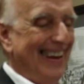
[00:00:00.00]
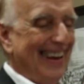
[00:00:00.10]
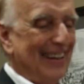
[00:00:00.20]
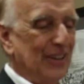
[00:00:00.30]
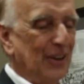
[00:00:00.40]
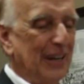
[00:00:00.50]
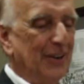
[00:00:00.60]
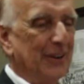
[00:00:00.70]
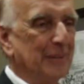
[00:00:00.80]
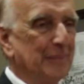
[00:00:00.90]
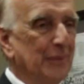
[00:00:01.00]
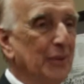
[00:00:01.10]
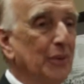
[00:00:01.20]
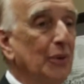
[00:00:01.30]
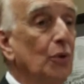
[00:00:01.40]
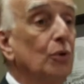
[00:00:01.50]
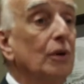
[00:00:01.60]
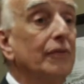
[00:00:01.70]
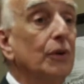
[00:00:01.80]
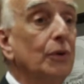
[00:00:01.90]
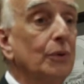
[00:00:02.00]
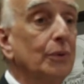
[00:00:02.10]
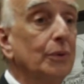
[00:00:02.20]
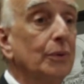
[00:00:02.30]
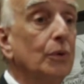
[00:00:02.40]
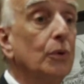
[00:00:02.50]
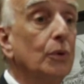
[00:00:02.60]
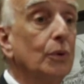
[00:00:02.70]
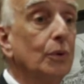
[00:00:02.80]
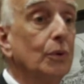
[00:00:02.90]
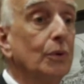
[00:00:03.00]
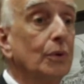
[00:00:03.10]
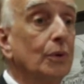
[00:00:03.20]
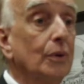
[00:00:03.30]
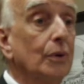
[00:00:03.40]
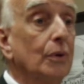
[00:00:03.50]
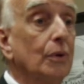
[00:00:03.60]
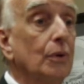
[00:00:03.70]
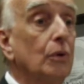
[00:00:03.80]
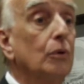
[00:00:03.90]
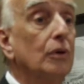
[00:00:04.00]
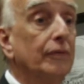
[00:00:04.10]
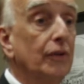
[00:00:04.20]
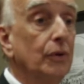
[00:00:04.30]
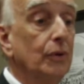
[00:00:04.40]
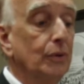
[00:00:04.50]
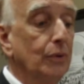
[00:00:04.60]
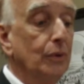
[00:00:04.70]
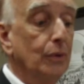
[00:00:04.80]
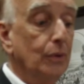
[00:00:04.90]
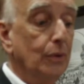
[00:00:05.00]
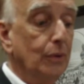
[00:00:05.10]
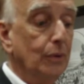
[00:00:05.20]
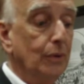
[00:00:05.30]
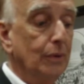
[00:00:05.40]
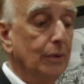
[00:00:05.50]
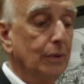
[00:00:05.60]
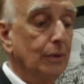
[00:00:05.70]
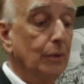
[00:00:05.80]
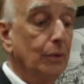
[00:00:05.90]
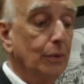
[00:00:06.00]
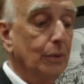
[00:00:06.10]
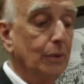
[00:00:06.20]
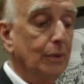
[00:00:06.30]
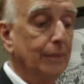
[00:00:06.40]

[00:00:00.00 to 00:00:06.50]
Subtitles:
And you'll hear them, "Who cook for you? Who? Who cook for you? Who? Who?"